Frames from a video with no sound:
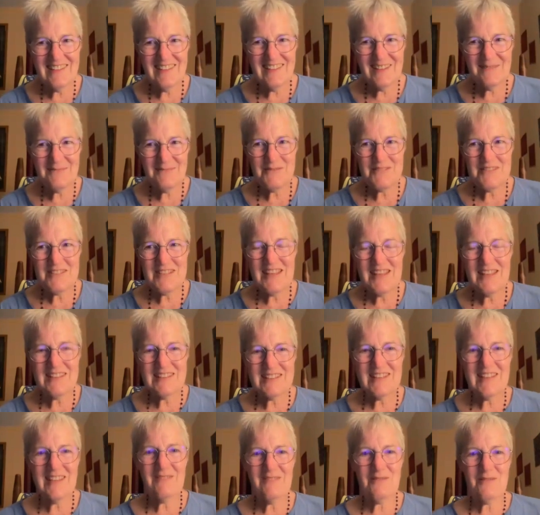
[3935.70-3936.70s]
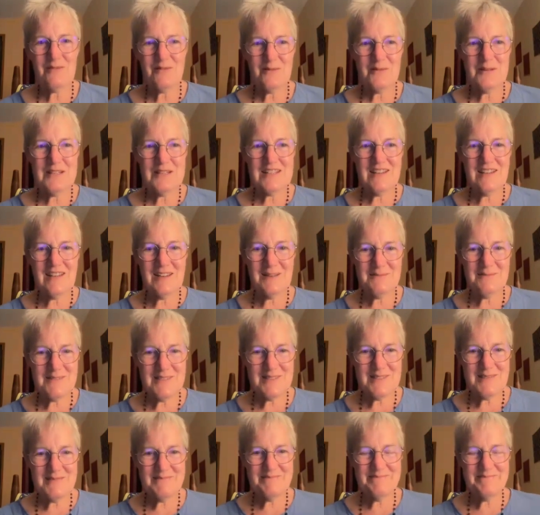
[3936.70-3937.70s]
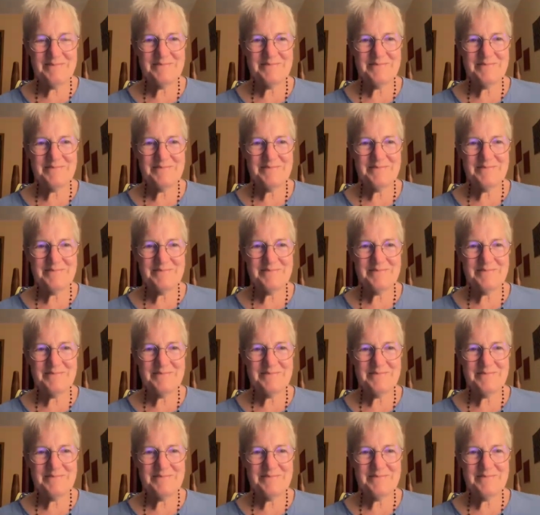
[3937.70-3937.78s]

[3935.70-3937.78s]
And we'll say it together 3 times.